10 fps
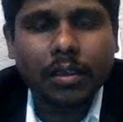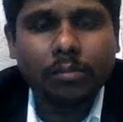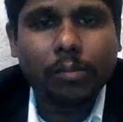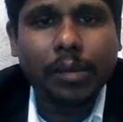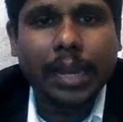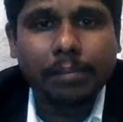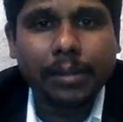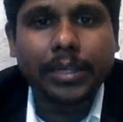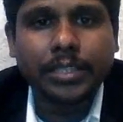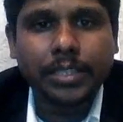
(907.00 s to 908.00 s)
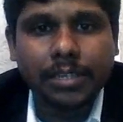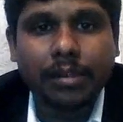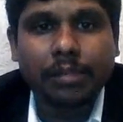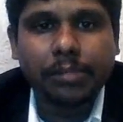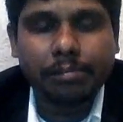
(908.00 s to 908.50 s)
Mobile Application
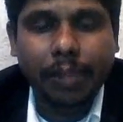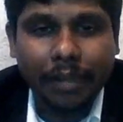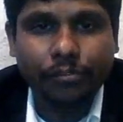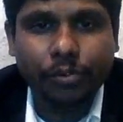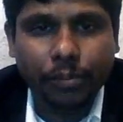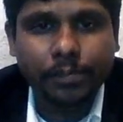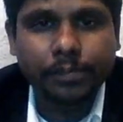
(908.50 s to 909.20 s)
Development Platform.